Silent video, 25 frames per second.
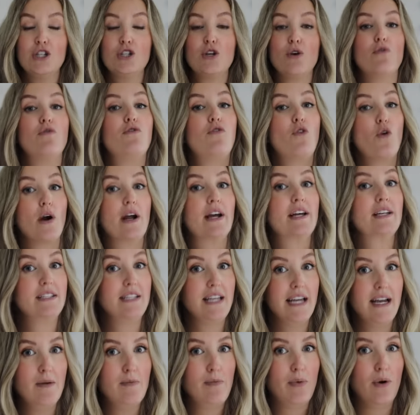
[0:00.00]
So for
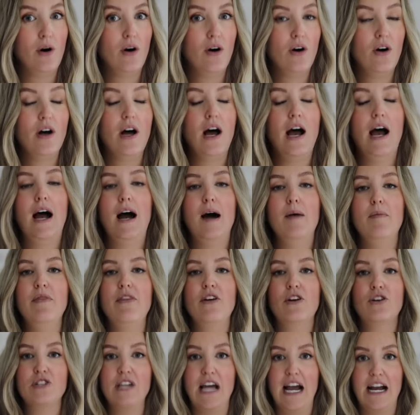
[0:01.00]
example,
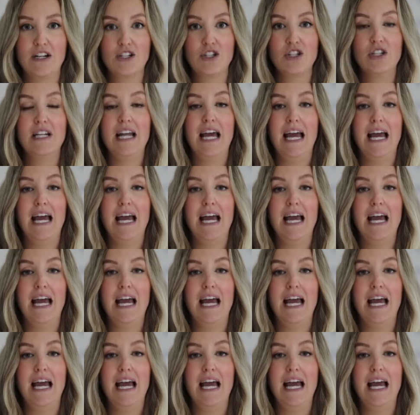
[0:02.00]
there's actually